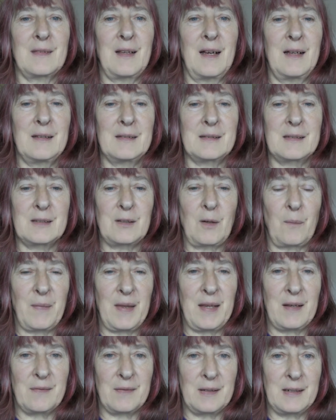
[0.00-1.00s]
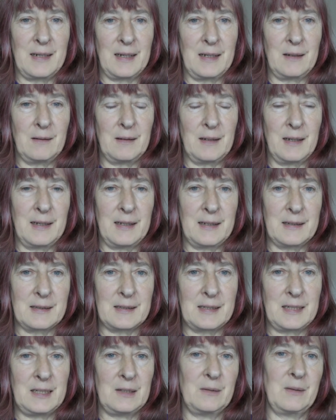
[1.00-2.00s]
I'll stop there for now
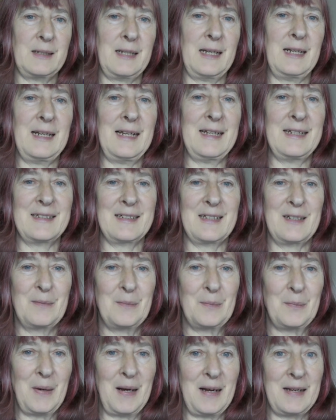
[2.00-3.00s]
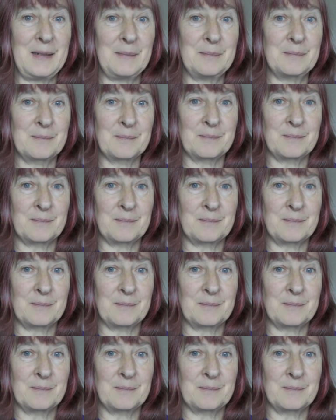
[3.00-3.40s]
and see you again later. Bye.